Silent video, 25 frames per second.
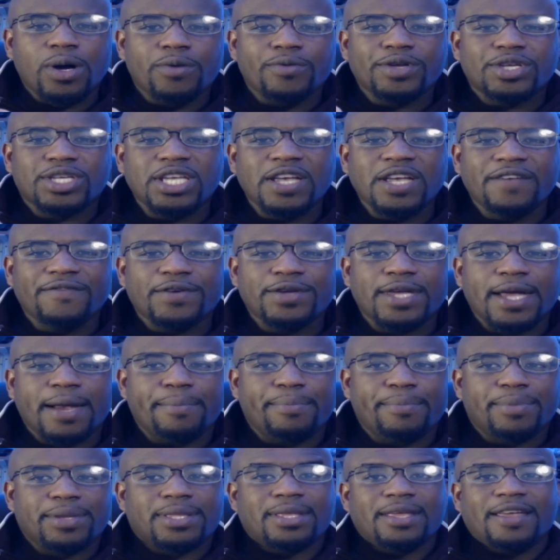a receiver
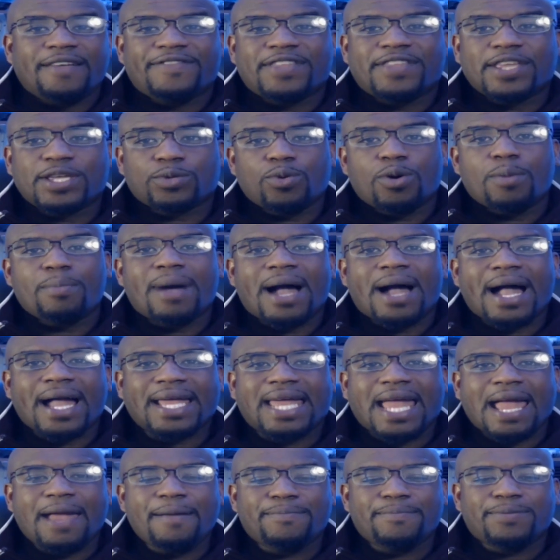yet. But if this were my
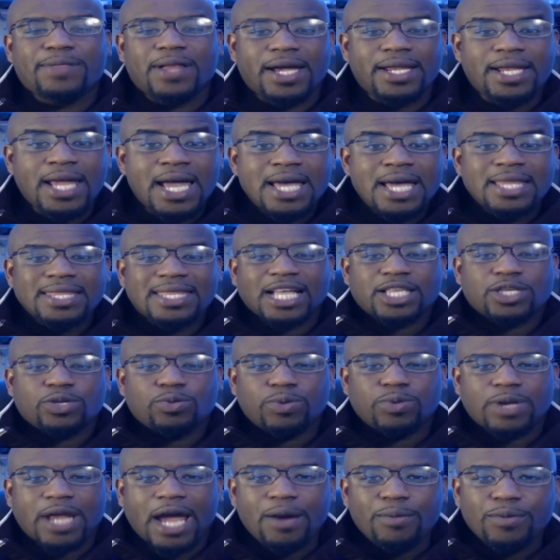game plan,
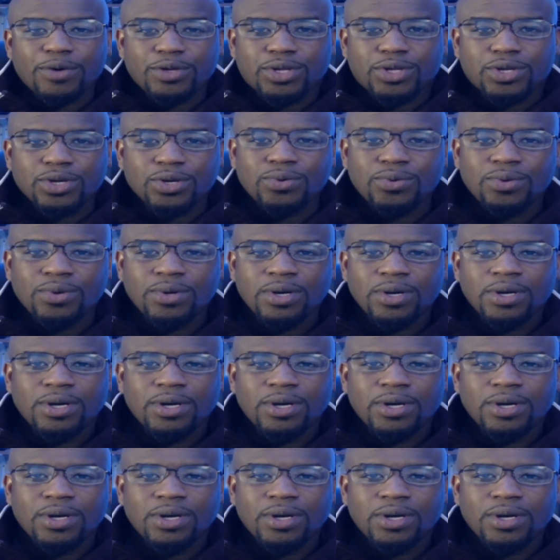that's what I would do.